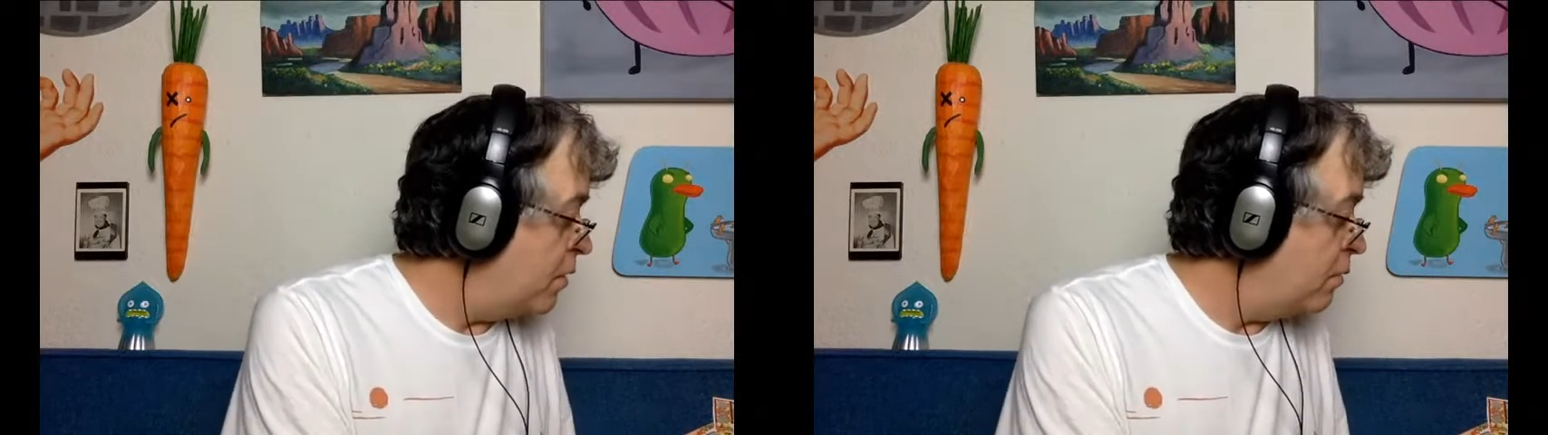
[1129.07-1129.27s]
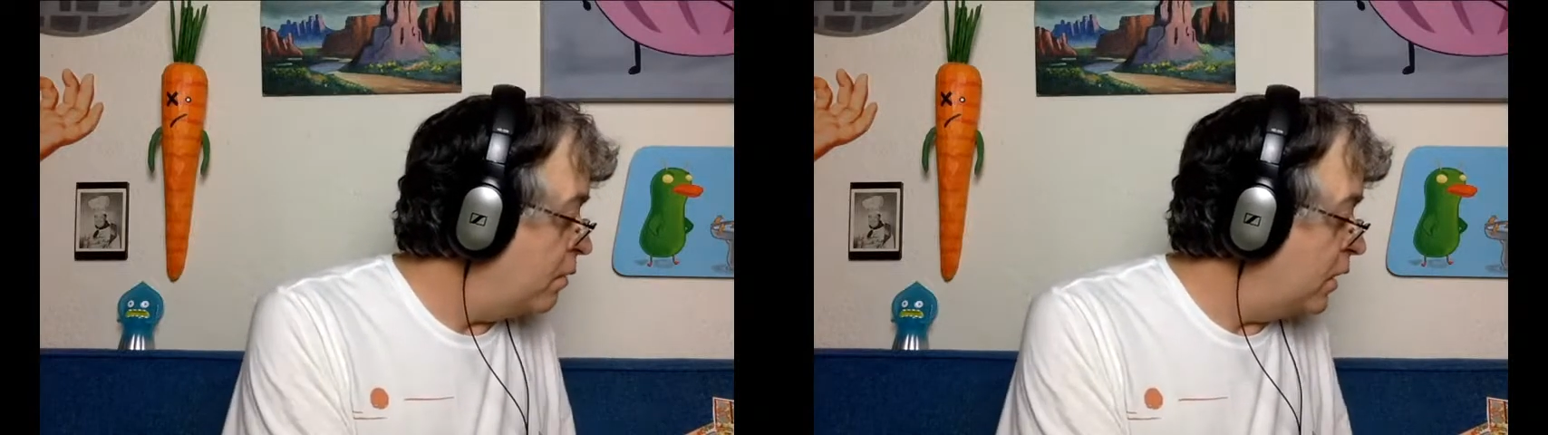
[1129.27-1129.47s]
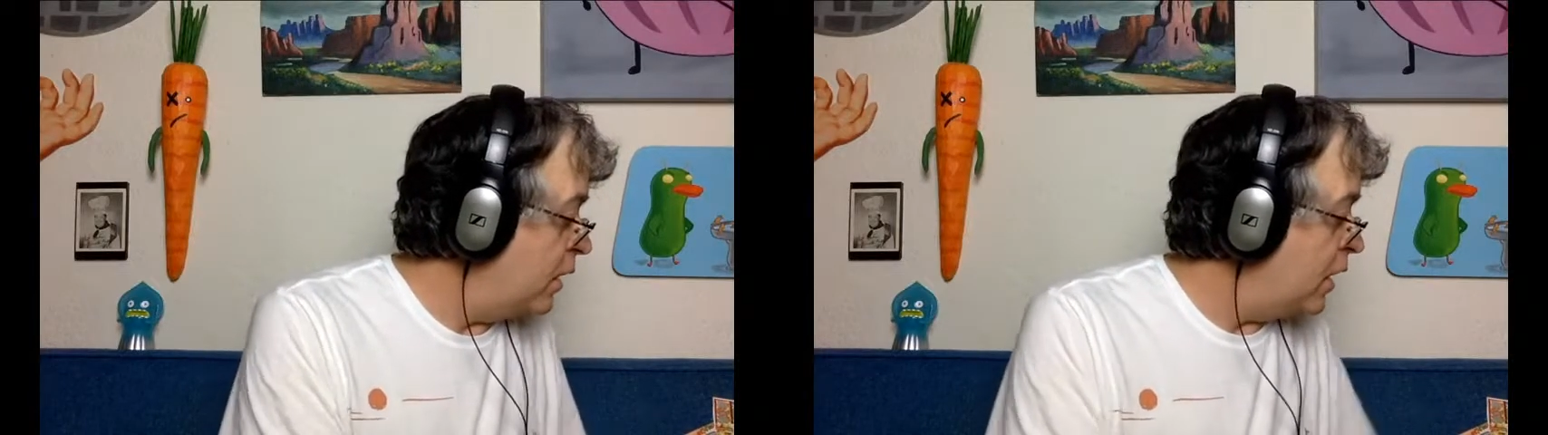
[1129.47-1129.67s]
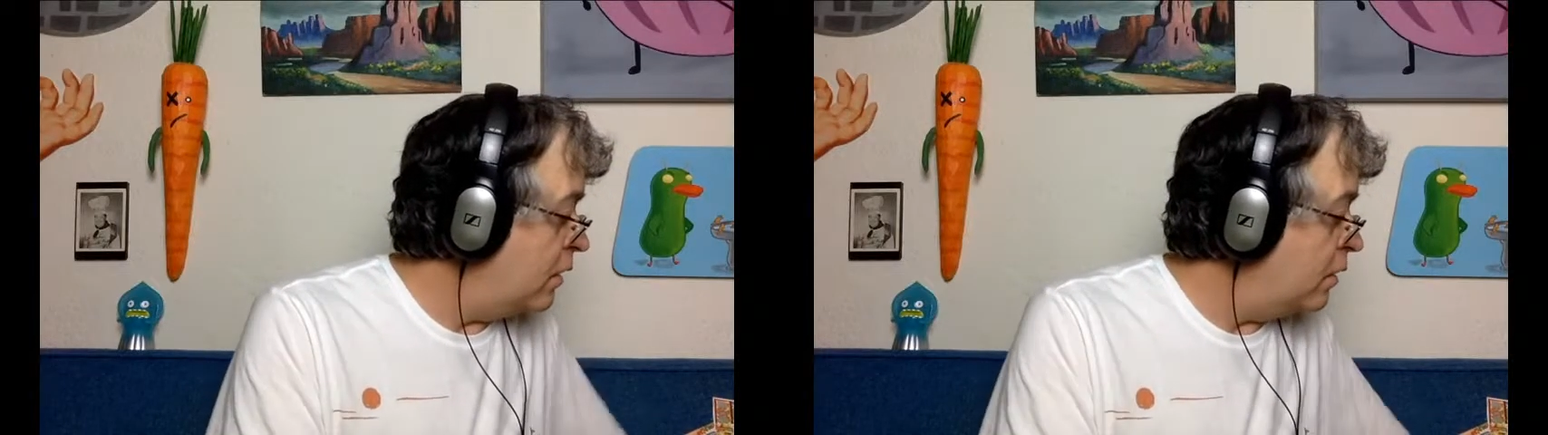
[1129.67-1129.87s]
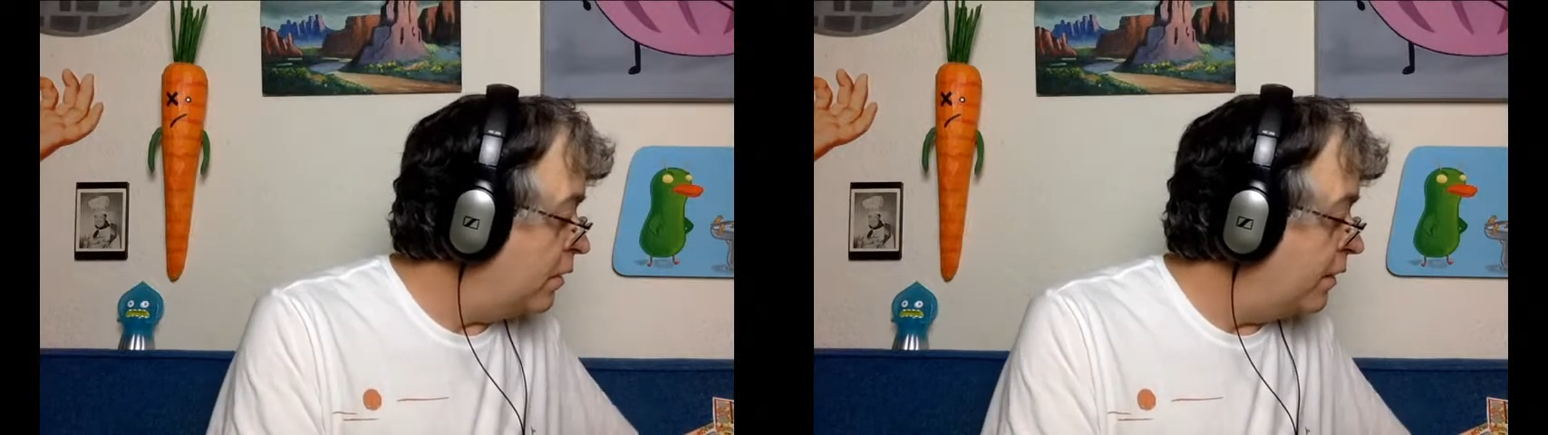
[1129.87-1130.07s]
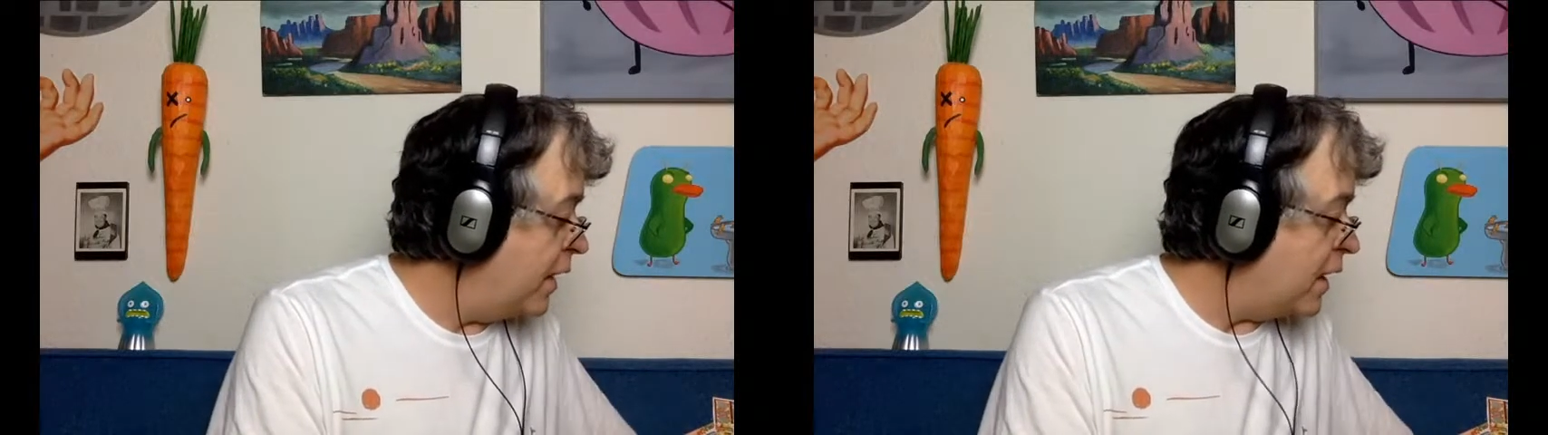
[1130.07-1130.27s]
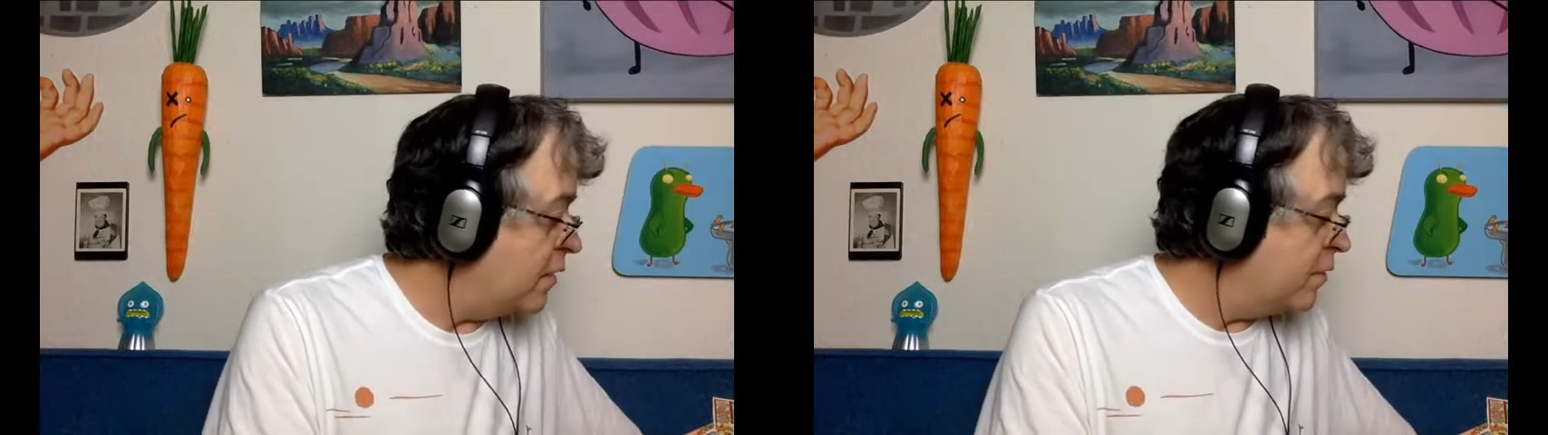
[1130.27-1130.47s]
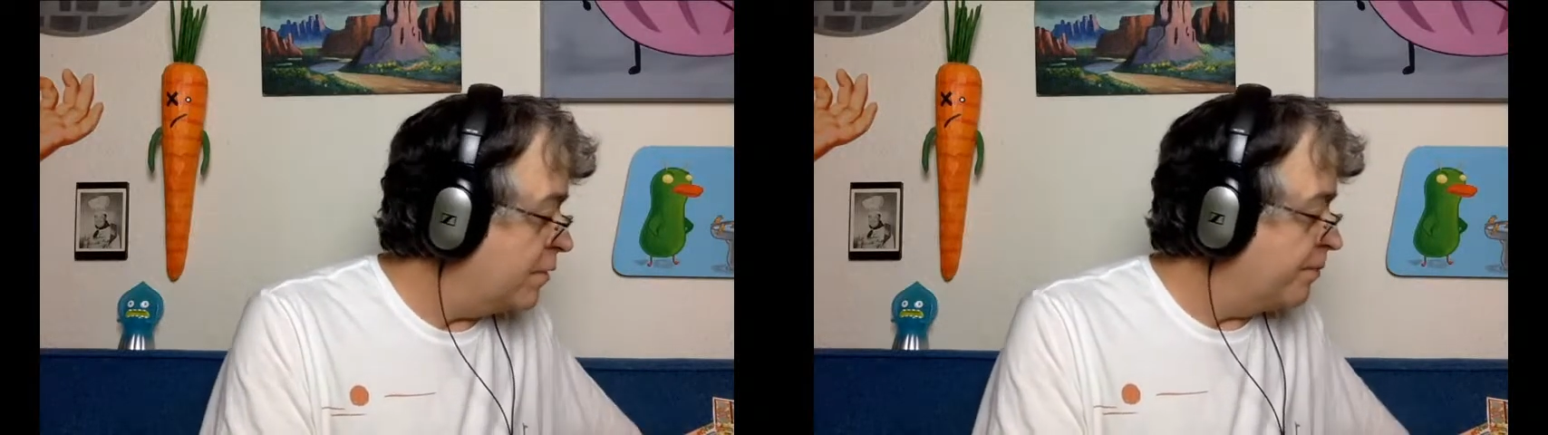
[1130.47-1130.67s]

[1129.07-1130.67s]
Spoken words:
really neat little things.